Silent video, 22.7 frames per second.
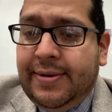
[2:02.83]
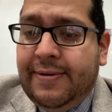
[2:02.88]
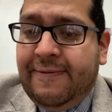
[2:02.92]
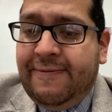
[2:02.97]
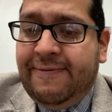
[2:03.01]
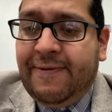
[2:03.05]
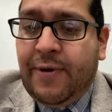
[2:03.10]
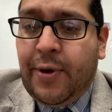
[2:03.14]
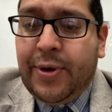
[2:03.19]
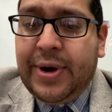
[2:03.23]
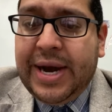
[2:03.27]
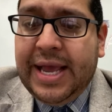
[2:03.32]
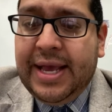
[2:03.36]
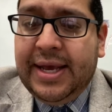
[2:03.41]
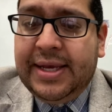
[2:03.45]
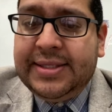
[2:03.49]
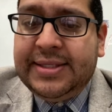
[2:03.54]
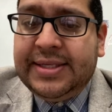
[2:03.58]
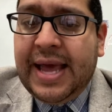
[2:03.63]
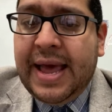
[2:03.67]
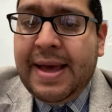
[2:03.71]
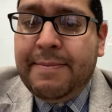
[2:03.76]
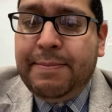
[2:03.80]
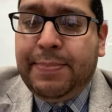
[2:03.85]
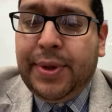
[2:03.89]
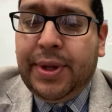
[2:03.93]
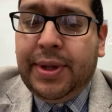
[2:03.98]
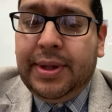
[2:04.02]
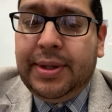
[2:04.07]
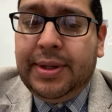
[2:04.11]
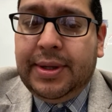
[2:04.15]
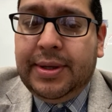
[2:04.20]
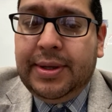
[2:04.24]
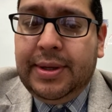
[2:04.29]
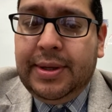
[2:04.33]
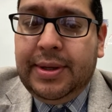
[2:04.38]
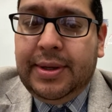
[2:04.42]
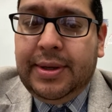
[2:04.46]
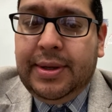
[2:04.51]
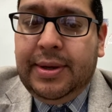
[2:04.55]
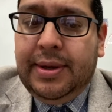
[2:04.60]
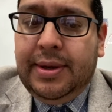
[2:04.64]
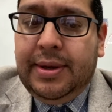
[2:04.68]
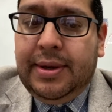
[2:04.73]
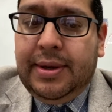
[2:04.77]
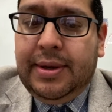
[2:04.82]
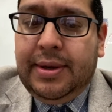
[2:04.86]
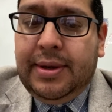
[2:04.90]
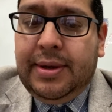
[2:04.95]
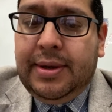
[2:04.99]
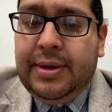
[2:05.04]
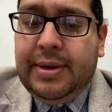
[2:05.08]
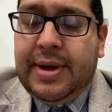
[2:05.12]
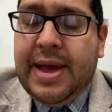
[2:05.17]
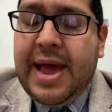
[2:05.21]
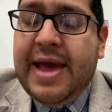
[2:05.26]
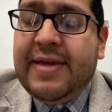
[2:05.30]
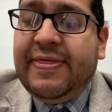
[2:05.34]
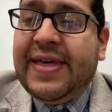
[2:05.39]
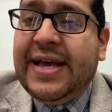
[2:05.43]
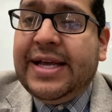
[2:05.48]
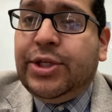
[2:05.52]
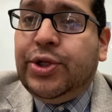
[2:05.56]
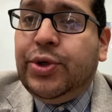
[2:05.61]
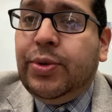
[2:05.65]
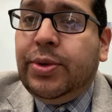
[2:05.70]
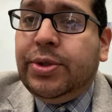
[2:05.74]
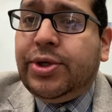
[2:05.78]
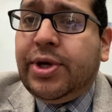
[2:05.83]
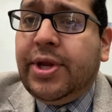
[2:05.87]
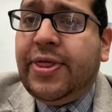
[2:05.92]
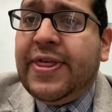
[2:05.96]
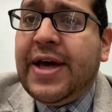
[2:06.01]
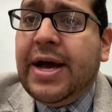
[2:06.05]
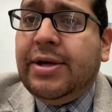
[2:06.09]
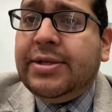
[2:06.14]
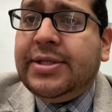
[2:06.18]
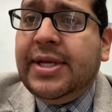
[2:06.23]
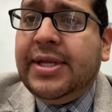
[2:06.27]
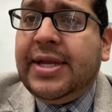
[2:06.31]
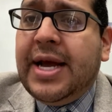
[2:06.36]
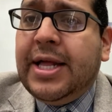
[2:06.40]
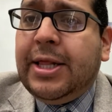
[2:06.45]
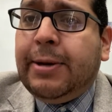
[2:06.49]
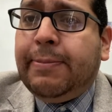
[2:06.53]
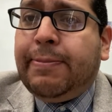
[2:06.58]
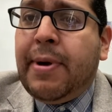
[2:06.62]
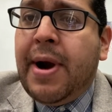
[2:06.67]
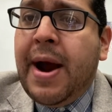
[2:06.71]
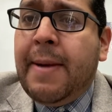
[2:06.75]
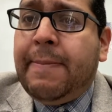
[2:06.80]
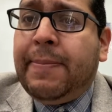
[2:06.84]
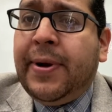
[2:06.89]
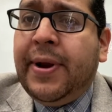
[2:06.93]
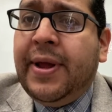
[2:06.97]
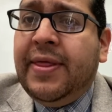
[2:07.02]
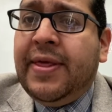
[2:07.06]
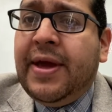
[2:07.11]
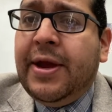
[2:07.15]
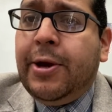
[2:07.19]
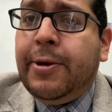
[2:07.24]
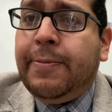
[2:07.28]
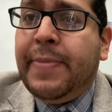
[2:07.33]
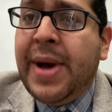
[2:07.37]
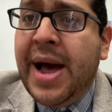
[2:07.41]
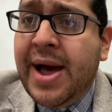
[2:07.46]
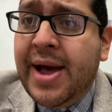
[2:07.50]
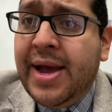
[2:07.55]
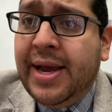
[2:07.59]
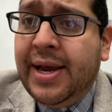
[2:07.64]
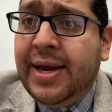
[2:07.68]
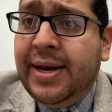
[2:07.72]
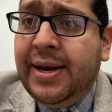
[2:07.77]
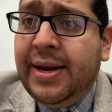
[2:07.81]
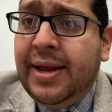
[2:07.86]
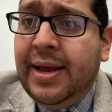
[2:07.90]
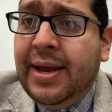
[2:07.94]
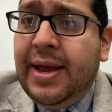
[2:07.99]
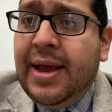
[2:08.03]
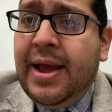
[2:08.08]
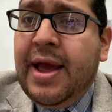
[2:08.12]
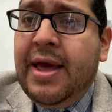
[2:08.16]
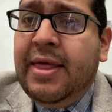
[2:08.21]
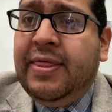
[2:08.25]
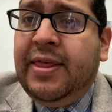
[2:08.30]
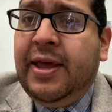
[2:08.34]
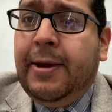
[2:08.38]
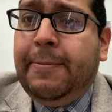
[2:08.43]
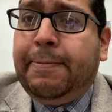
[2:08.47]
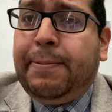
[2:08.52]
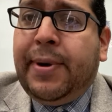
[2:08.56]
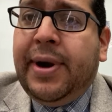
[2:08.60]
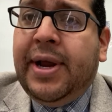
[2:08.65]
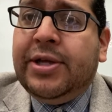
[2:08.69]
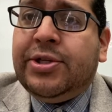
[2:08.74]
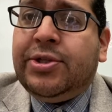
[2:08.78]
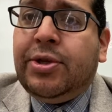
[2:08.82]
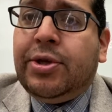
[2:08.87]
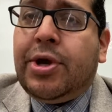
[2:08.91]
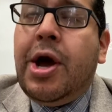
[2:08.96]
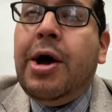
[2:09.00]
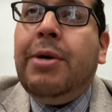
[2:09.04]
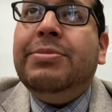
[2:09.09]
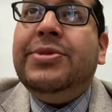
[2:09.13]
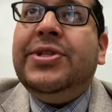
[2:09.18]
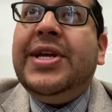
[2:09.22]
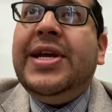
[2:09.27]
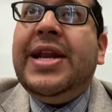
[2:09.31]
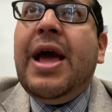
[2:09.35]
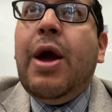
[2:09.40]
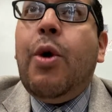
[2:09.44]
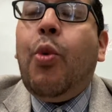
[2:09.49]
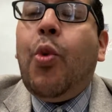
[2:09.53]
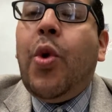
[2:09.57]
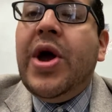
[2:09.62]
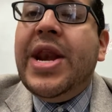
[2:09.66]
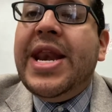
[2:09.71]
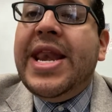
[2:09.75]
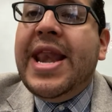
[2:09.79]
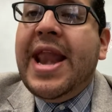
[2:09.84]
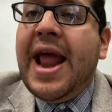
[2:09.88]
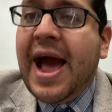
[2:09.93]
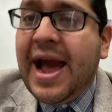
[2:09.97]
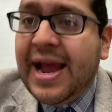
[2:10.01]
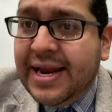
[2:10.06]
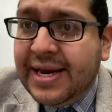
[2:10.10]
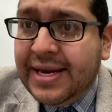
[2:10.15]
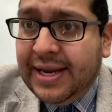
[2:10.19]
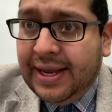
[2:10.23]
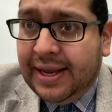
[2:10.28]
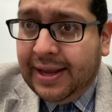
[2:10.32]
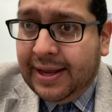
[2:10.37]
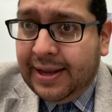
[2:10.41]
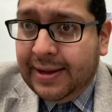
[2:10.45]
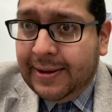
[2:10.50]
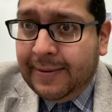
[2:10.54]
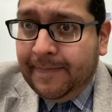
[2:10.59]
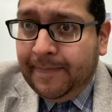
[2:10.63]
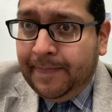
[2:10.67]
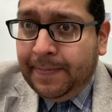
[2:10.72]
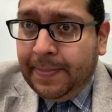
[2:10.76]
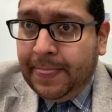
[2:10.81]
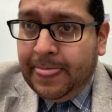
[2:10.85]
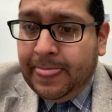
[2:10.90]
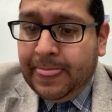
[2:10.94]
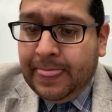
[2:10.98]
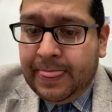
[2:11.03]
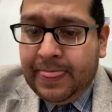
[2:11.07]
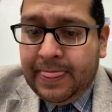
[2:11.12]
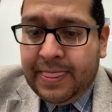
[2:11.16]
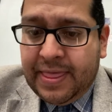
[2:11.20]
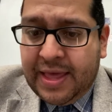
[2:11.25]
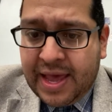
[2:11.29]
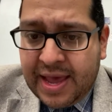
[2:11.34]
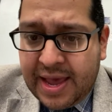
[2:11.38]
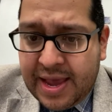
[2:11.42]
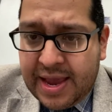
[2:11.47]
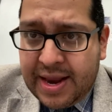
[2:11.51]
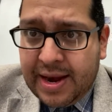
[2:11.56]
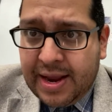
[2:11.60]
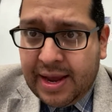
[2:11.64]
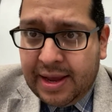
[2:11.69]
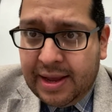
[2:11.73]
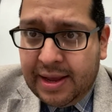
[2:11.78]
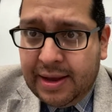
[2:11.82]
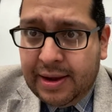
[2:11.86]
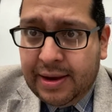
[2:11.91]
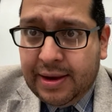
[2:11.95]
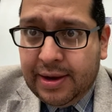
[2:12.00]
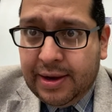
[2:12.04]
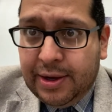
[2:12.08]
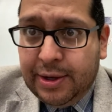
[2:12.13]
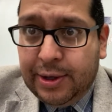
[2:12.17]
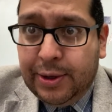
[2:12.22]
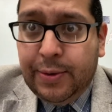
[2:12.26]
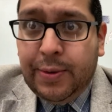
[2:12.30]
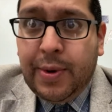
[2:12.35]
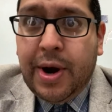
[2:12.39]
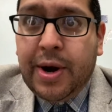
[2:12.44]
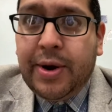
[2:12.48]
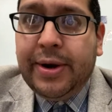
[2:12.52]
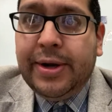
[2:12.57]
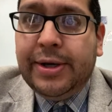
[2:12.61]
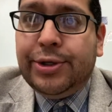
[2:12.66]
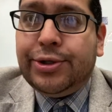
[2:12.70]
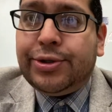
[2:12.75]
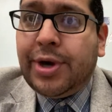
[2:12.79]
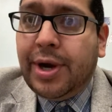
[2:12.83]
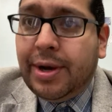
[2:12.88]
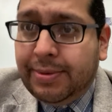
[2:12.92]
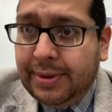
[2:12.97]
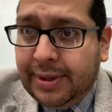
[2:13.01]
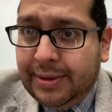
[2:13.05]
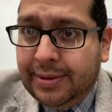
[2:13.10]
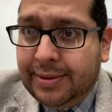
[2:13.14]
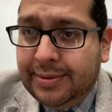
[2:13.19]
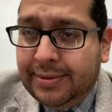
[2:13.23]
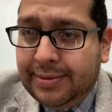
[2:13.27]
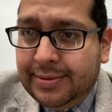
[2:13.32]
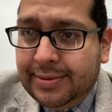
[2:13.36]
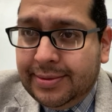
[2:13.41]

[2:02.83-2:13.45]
for example, at that $200,000 property that you're buying, the appraisal comes in at $190,000, then you are in trouble